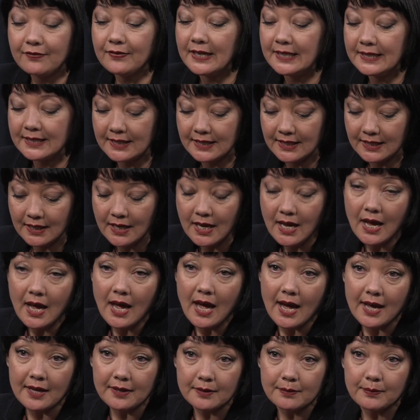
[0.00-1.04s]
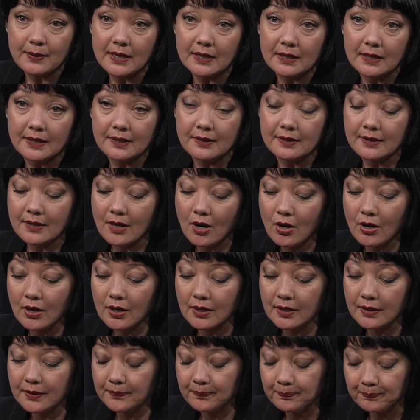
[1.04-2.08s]
funding, as well as
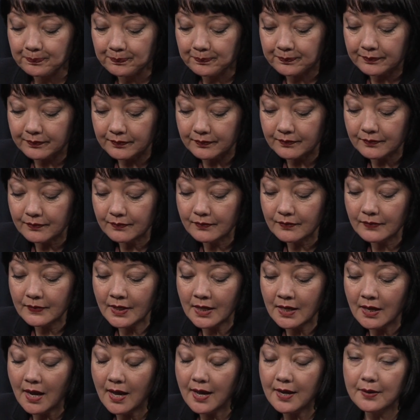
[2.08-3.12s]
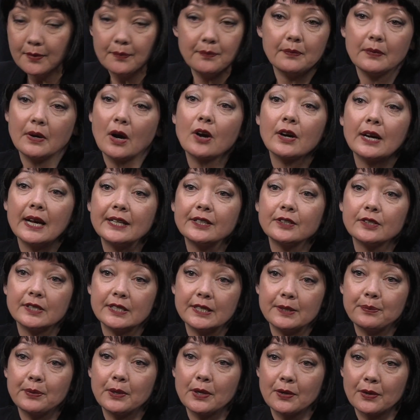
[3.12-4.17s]
our
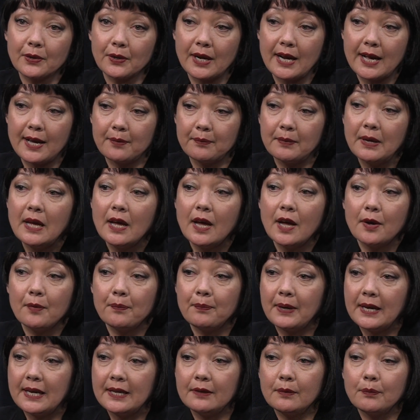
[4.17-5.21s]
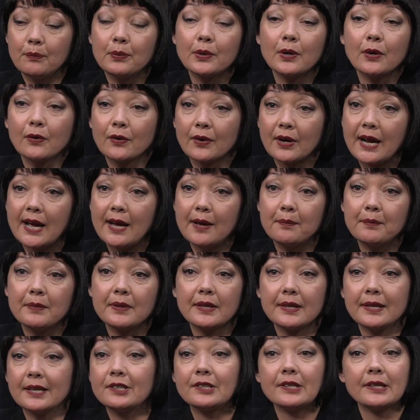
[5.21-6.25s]
energy program. But programs
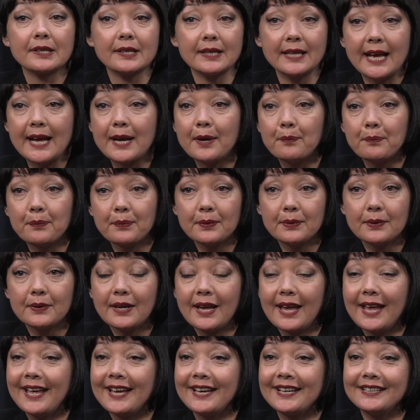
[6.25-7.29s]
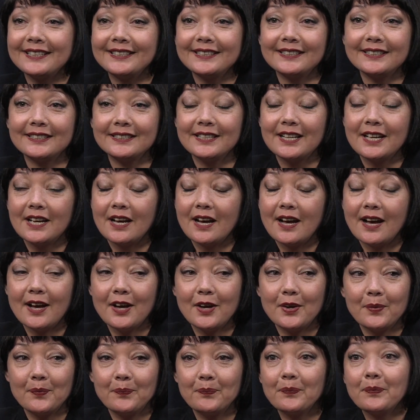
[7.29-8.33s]
such as LAMP and
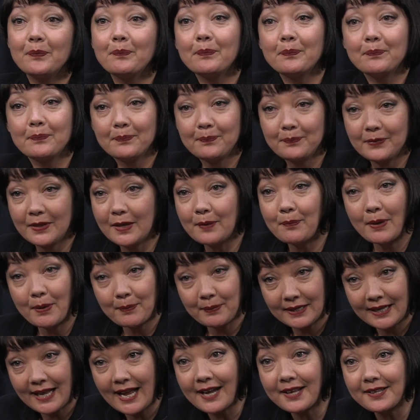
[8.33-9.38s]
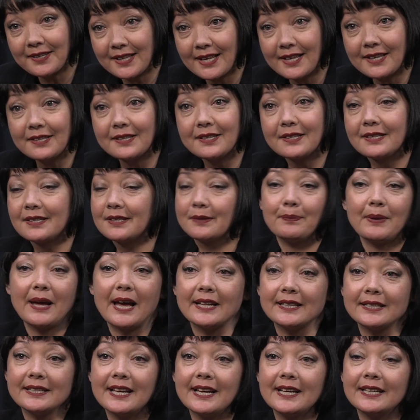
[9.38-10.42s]
the public access
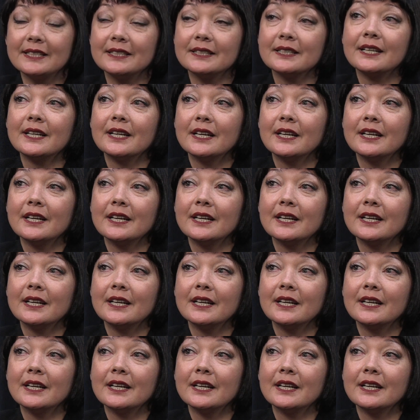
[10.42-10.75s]
PADNET,